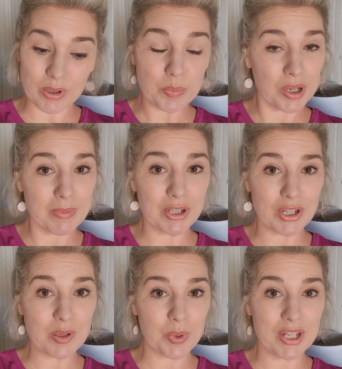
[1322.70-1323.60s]
was pretty much a
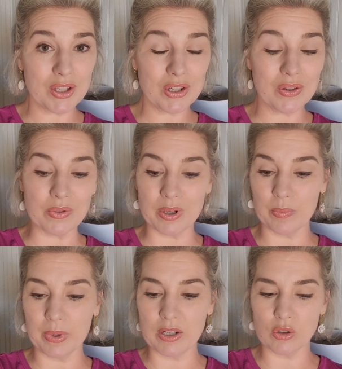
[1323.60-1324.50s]
surprise too.
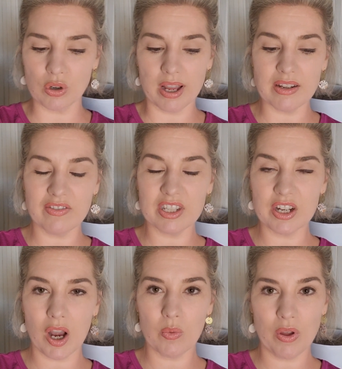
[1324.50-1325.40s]
We've been trying to
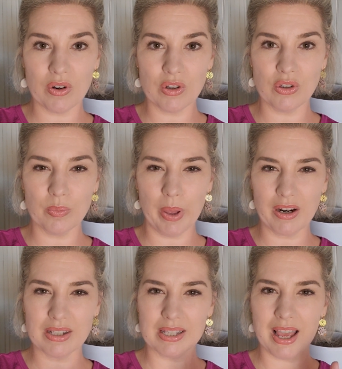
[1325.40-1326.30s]
figure out whether to do
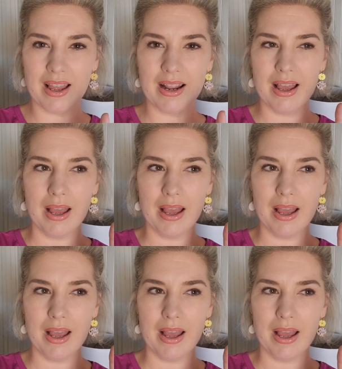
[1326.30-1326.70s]
Paris yet.